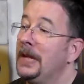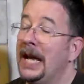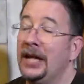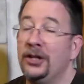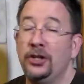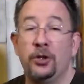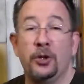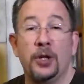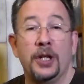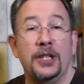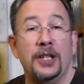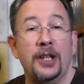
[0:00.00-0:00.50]

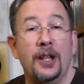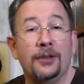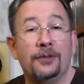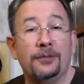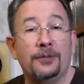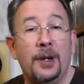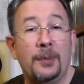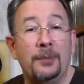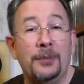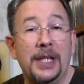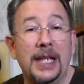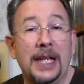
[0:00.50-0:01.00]
As you can tell
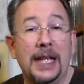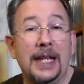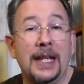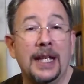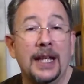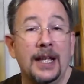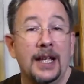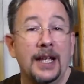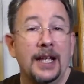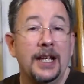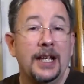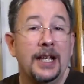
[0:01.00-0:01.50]
from the
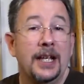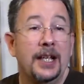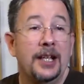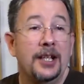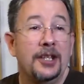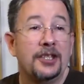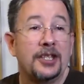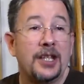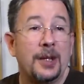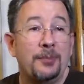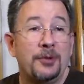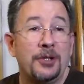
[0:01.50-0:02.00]

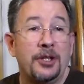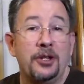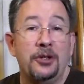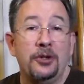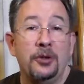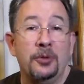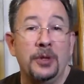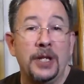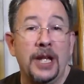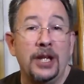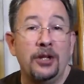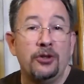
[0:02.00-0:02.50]

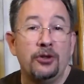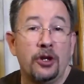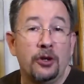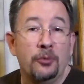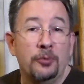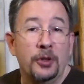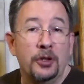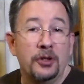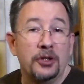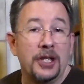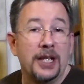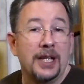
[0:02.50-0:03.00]
substitute intro
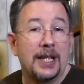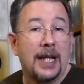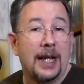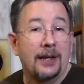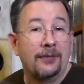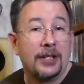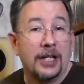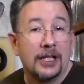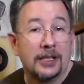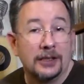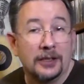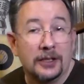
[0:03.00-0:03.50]
music,
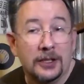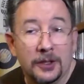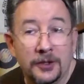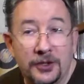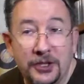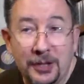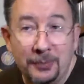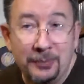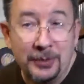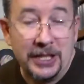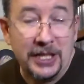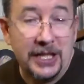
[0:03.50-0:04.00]
I've got a little
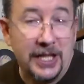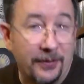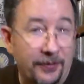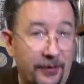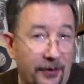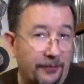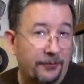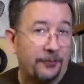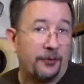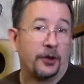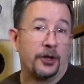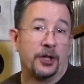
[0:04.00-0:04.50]
something
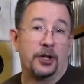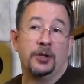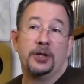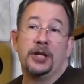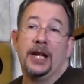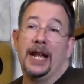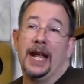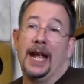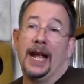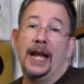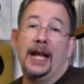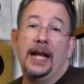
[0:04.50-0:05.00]
different for you
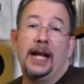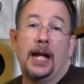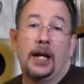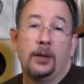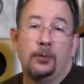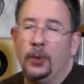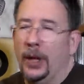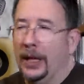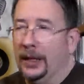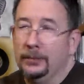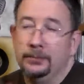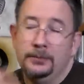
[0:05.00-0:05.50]
today.
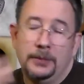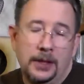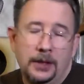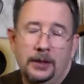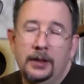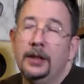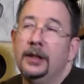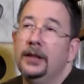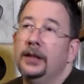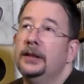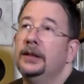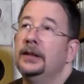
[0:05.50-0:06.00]
Well,
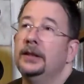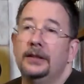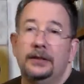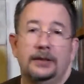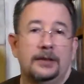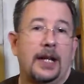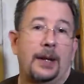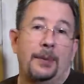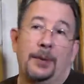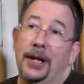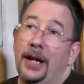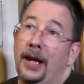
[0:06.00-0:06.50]

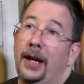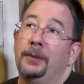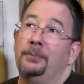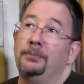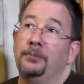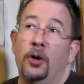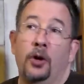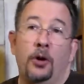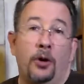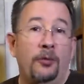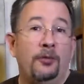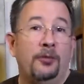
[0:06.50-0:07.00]

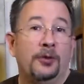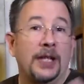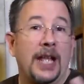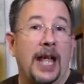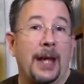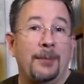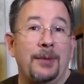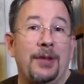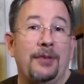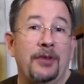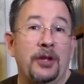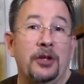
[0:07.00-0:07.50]
hopefully
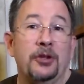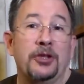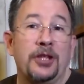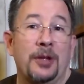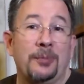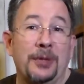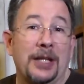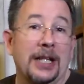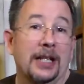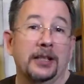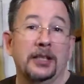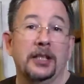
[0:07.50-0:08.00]
I'm giving you
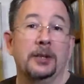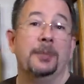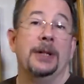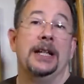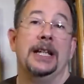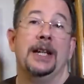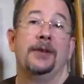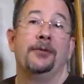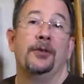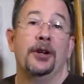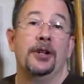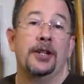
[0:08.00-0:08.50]
something a little
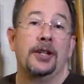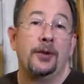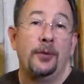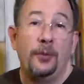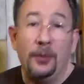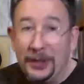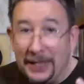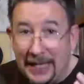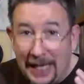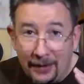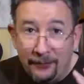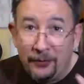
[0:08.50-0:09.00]
bit different
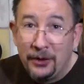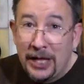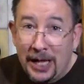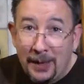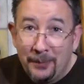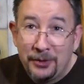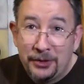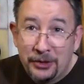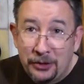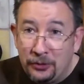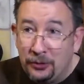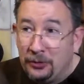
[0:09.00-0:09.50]
with every
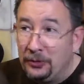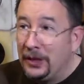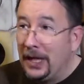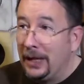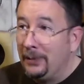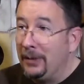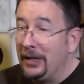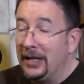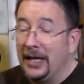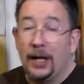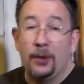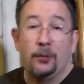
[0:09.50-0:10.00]
episode.
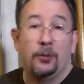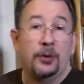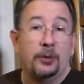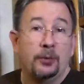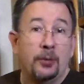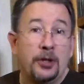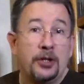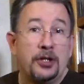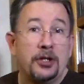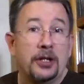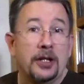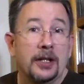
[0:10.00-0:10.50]
I wouldn't
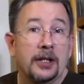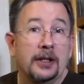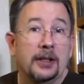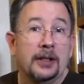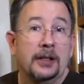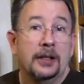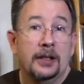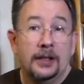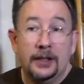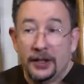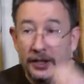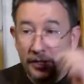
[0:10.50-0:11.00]
want you to
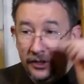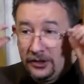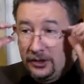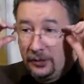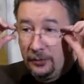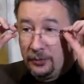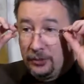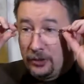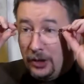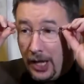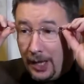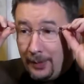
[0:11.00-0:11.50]

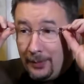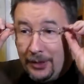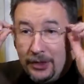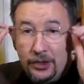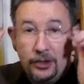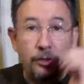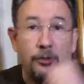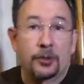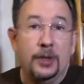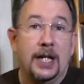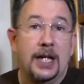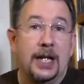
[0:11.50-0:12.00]
subscribe and
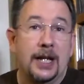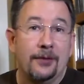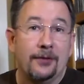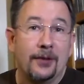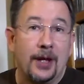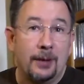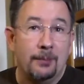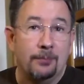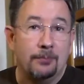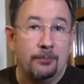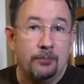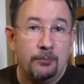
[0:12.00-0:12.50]
tune in if
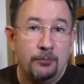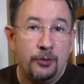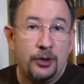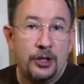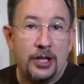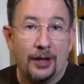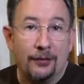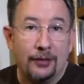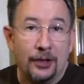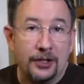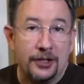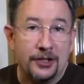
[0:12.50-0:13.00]
I'm
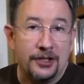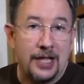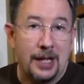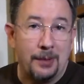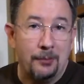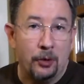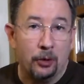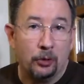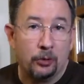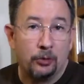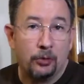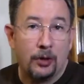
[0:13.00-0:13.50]
shoveling the
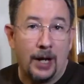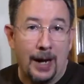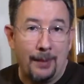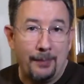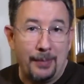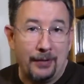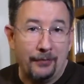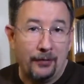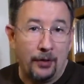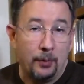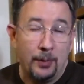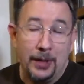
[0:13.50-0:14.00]
same old
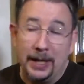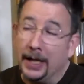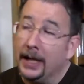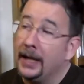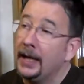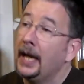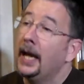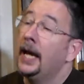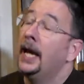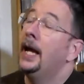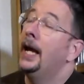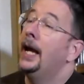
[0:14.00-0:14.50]
crap every
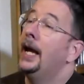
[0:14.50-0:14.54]
week.